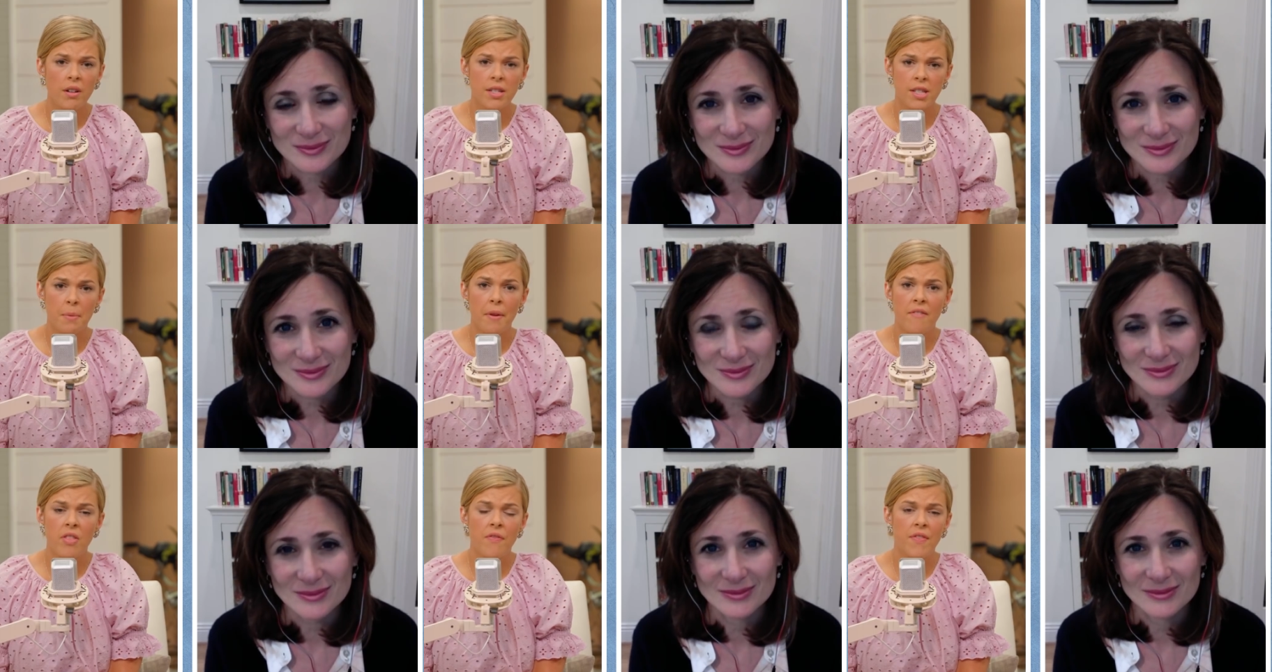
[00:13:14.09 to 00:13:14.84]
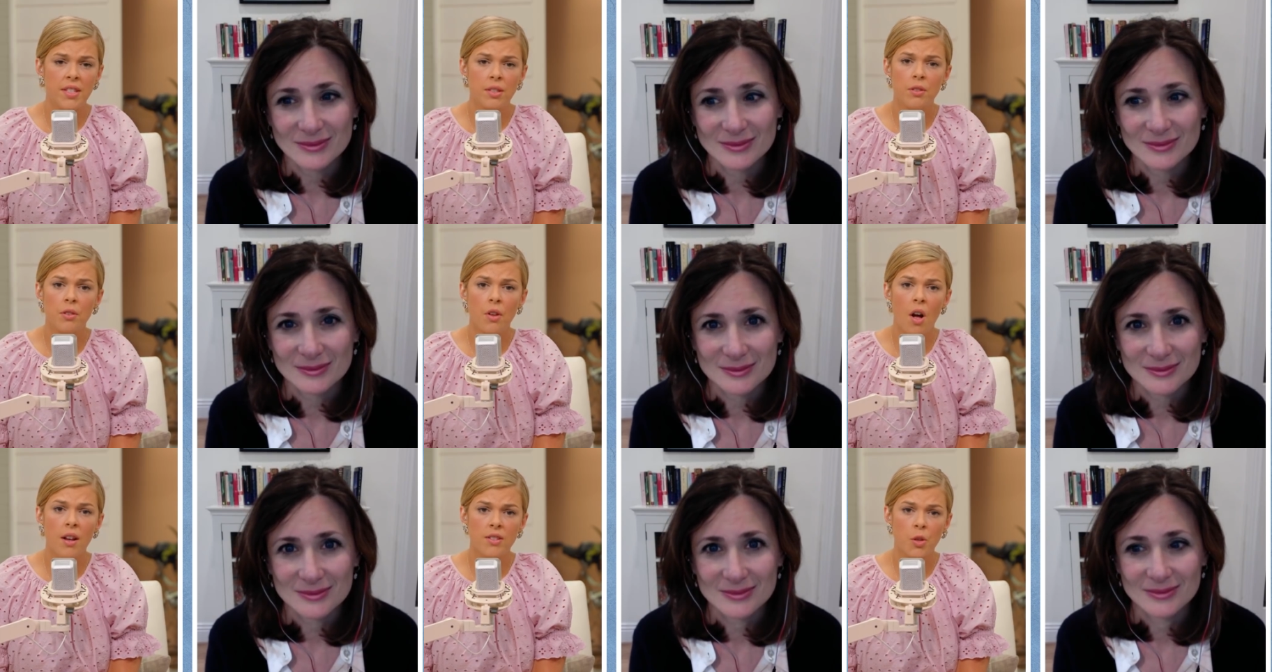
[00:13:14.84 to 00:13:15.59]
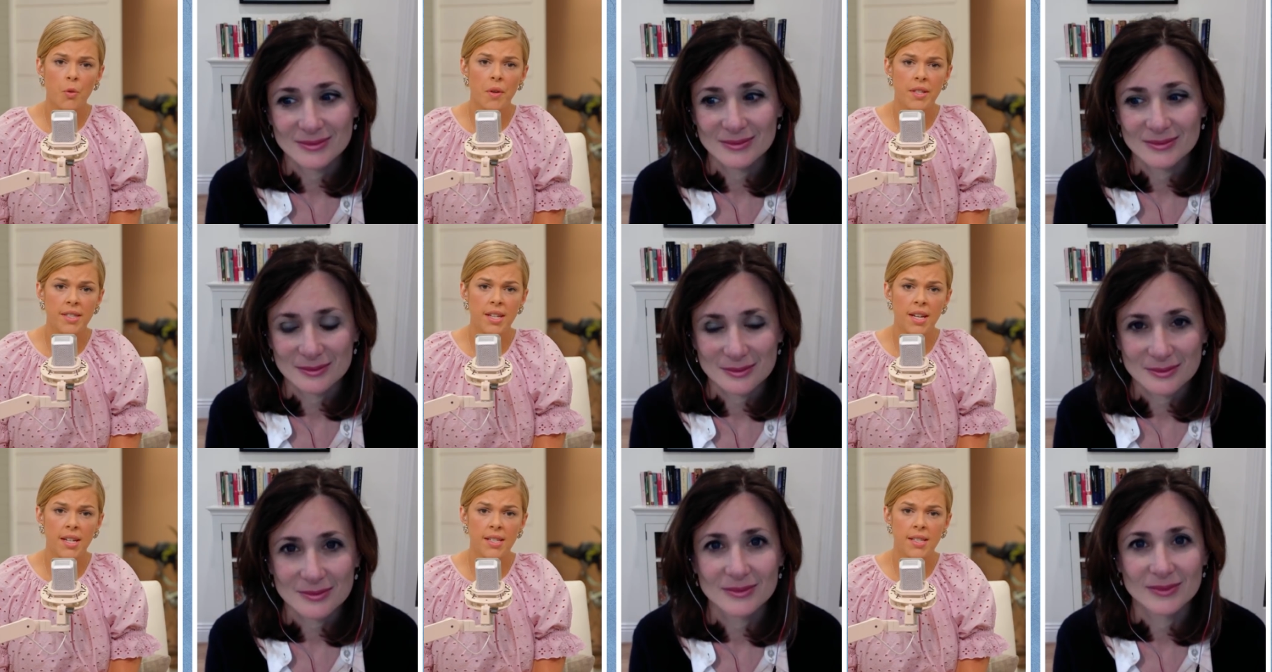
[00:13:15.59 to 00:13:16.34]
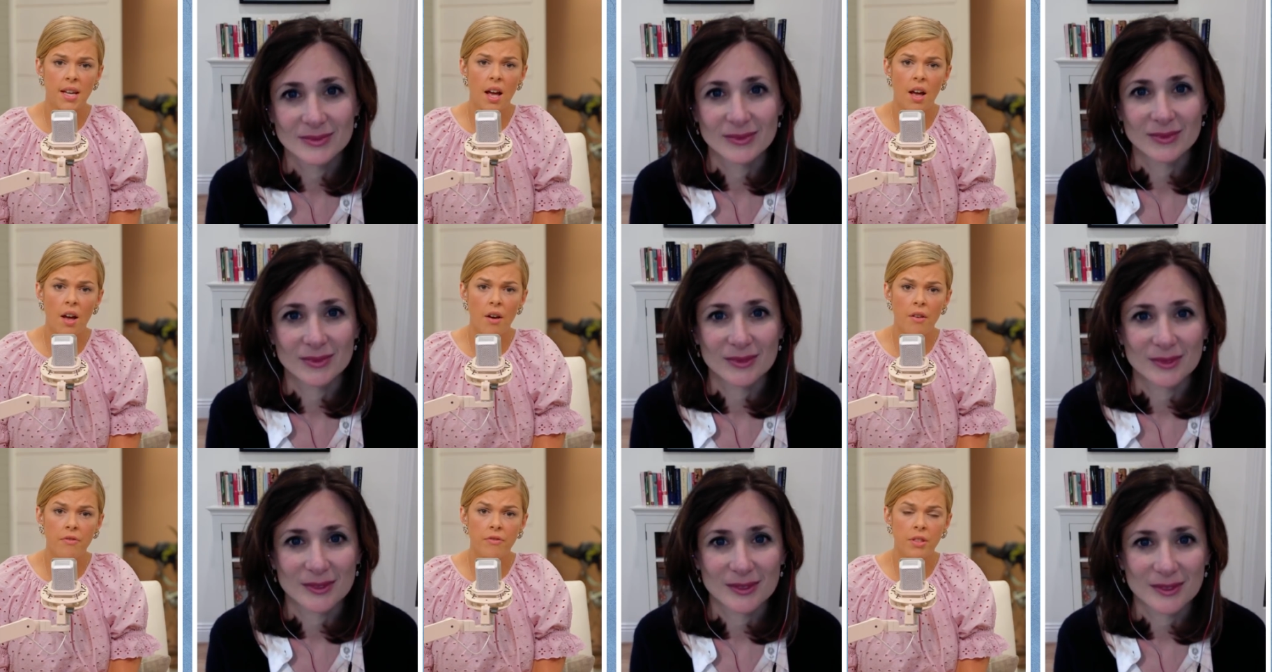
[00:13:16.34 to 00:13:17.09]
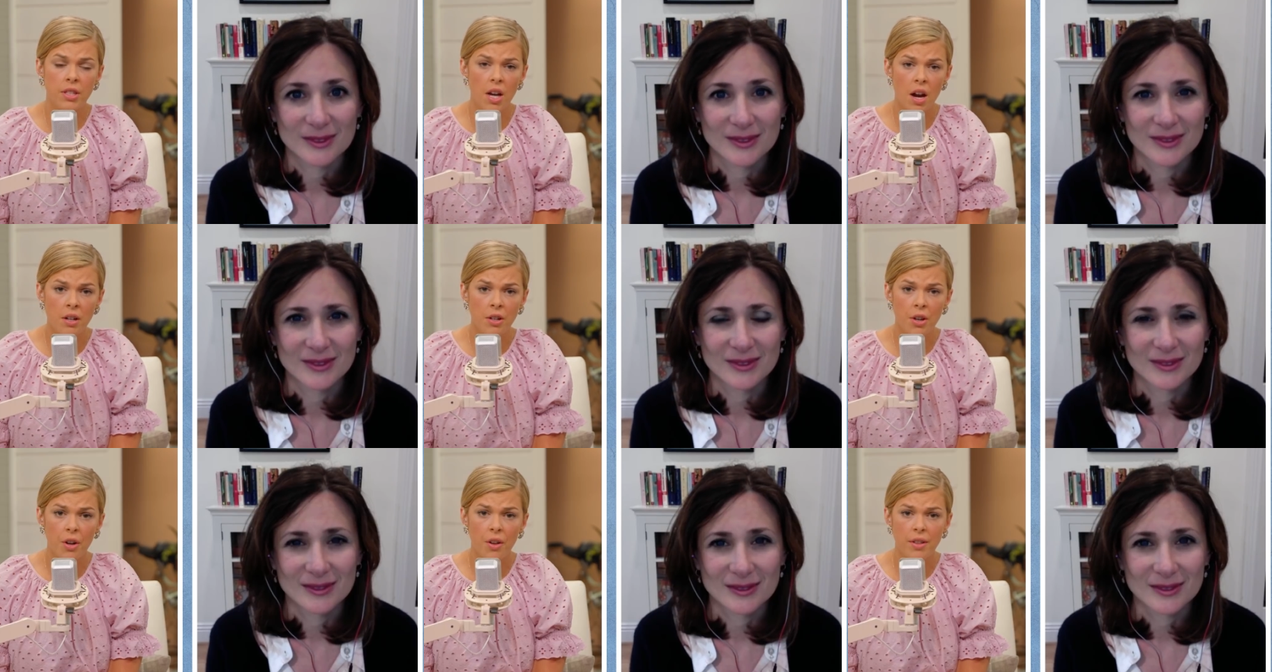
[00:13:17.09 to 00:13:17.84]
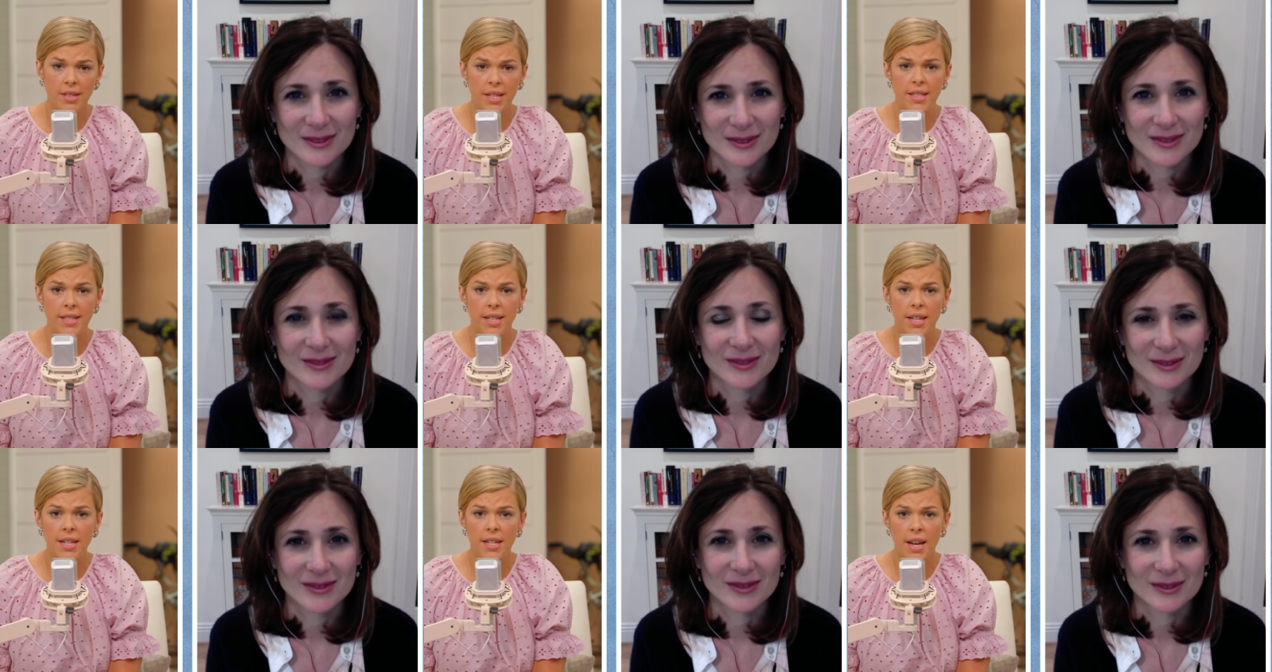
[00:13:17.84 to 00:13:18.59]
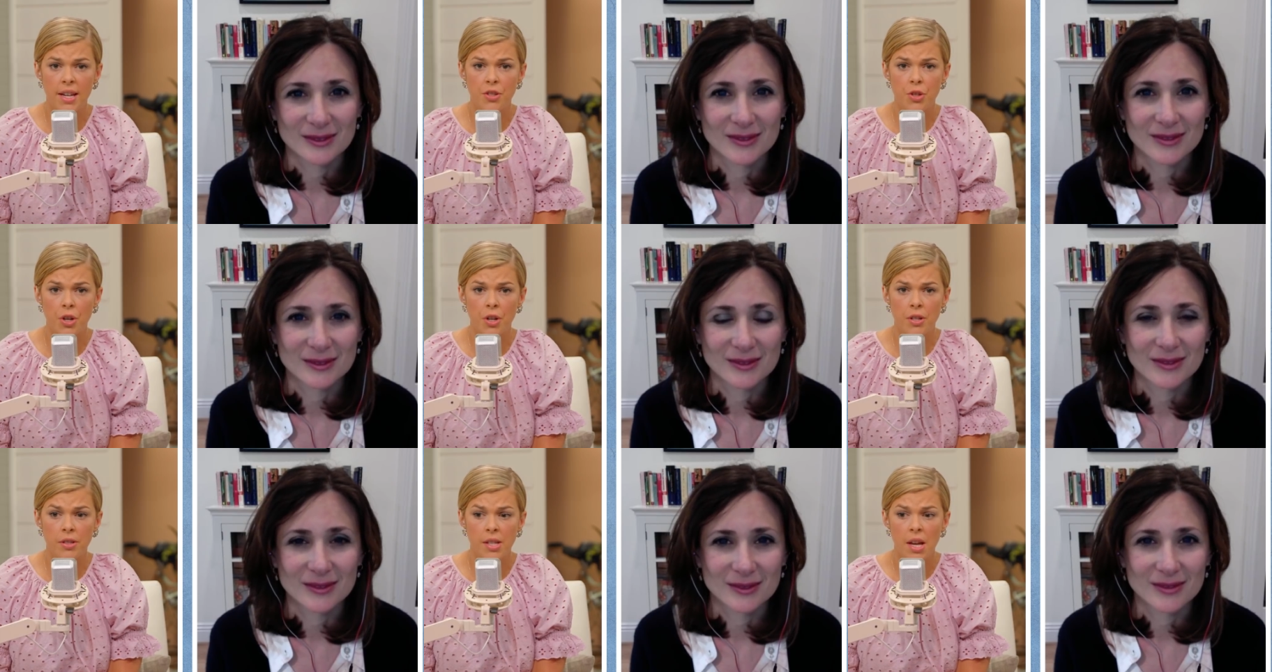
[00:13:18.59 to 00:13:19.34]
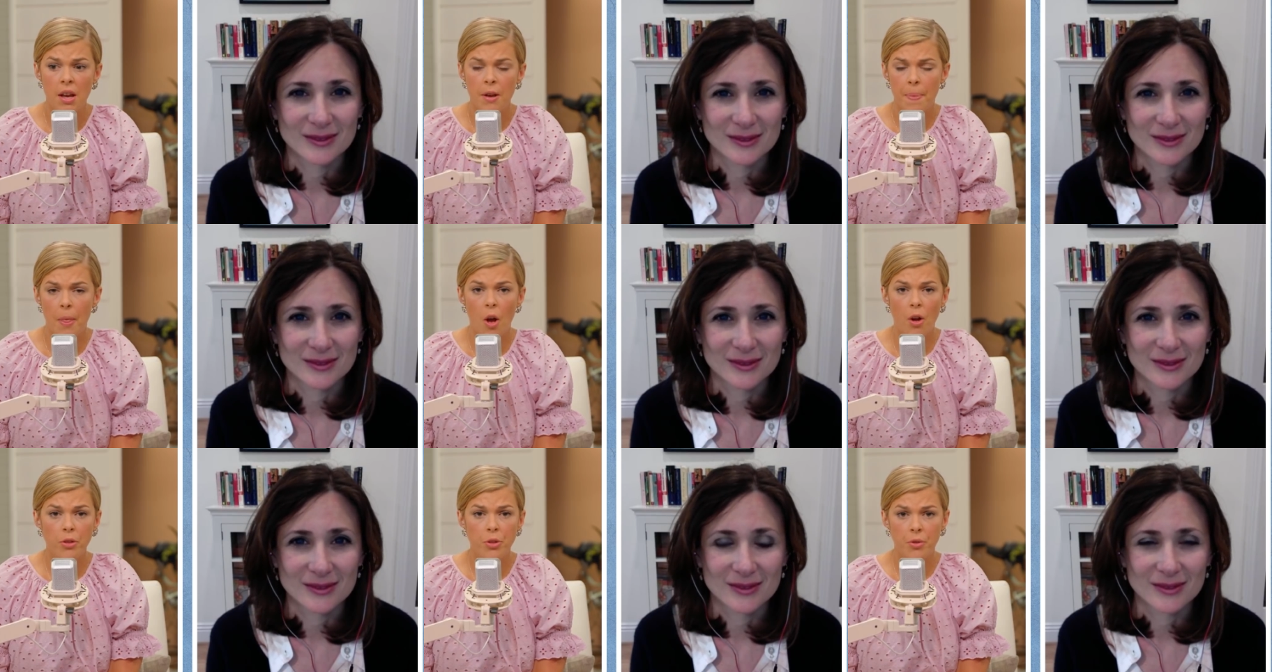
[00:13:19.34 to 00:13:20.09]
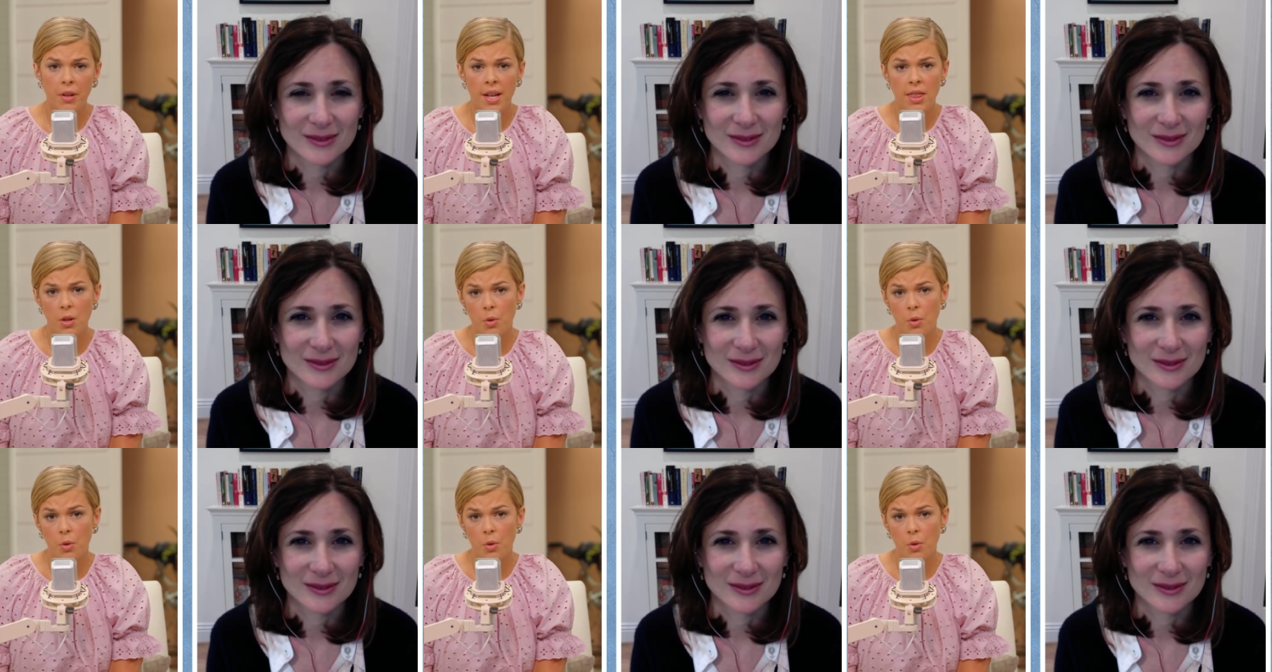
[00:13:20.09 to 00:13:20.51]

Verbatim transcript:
Speaker 1: some of the physical consequences of young girls and teenagers altering their